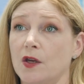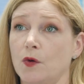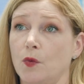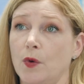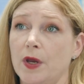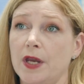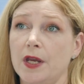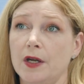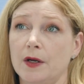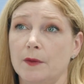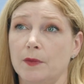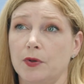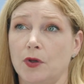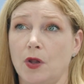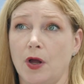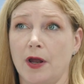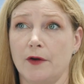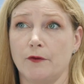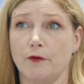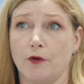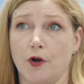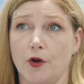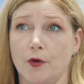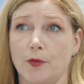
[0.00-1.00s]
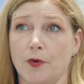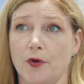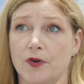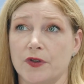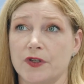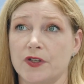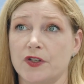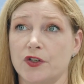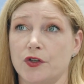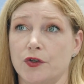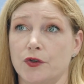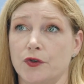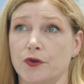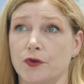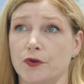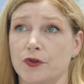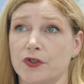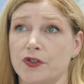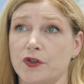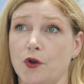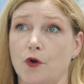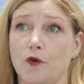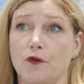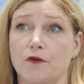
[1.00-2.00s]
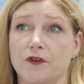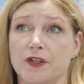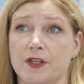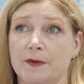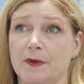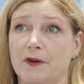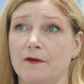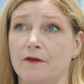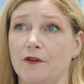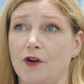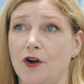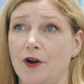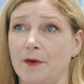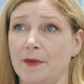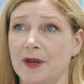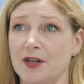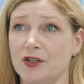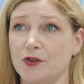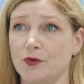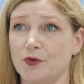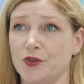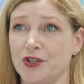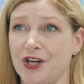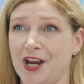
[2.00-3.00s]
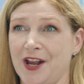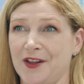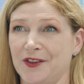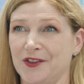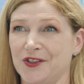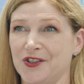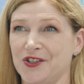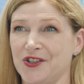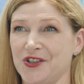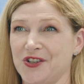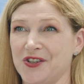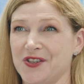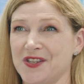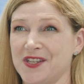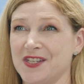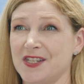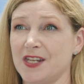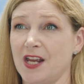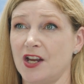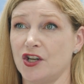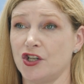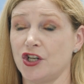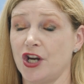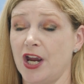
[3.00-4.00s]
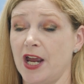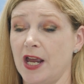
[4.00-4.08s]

that we can apply robots to solve some environmental challenges such